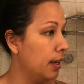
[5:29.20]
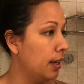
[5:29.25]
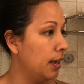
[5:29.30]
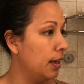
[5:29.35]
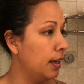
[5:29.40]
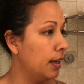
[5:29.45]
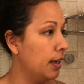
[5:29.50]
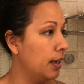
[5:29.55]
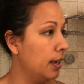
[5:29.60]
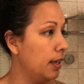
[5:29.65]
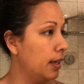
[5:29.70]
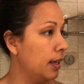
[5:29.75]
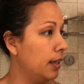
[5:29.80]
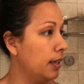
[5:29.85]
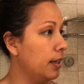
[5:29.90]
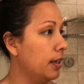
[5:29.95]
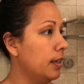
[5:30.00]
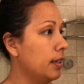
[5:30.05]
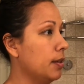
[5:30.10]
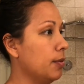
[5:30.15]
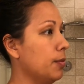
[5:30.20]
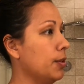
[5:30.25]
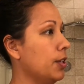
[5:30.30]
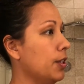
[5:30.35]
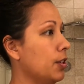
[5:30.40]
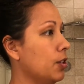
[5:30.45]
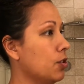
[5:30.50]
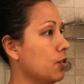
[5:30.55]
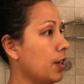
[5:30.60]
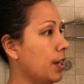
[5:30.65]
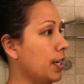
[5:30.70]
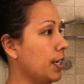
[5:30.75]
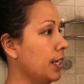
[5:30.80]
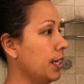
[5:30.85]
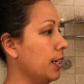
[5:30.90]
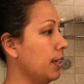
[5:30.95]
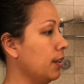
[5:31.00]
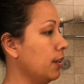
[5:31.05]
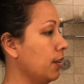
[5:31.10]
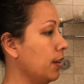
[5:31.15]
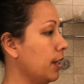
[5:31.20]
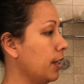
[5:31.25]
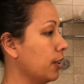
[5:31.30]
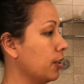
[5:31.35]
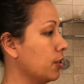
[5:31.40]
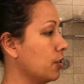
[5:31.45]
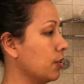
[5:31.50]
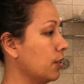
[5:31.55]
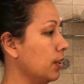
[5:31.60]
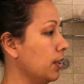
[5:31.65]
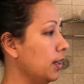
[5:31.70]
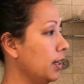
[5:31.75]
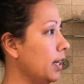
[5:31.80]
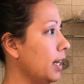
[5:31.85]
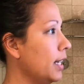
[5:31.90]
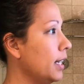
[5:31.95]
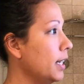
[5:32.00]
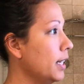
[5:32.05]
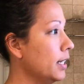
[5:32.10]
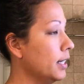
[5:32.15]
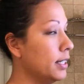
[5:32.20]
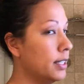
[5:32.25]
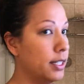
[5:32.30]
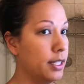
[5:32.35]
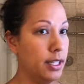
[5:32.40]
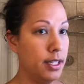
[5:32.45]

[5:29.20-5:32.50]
And I'm gonna try and get a little extra light.